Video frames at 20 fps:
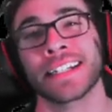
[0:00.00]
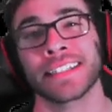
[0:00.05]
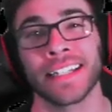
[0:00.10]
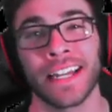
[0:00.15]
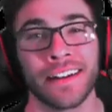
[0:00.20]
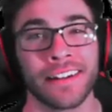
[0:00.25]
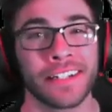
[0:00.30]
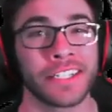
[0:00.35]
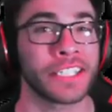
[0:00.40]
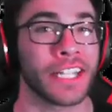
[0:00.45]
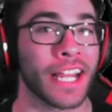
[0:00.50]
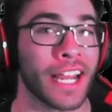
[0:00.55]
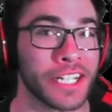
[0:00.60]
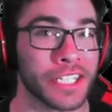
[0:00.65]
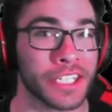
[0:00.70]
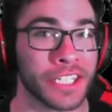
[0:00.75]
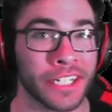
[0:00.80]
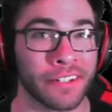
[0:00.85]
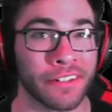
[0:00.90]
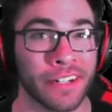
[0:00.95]
technology,
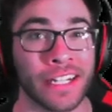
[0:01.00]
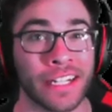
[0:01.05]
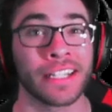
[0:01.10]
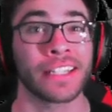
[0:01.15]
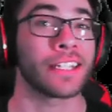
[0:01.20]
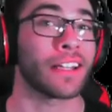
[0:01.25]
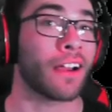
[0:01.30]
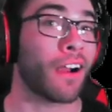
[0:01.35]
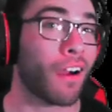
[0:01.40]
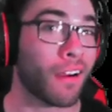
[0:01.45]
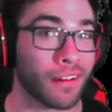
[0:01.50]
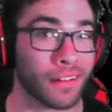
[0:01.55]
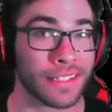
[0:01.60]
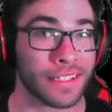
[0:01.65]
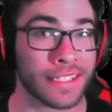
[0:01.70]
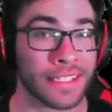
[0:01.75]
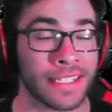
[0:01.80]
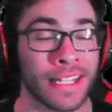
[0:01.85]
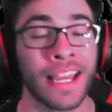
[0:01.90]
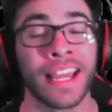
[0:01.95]
engineering, the
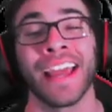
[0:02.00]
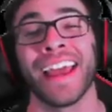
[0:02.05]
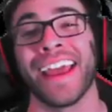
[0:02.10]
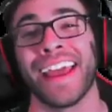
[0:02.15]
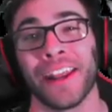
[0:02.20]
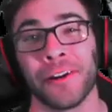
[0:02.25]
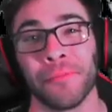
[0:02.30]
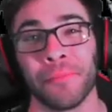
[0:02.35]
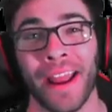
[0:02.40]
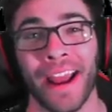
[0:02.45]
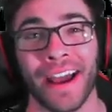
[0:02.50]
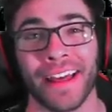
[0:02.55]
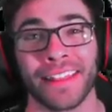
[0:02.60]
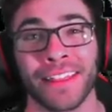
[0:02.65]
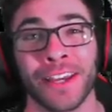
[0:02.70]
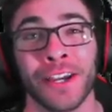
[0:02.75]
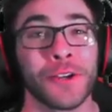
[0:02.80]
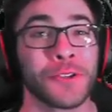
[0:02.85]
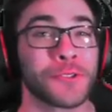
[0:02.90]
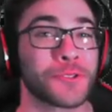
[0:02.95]
arts, and math.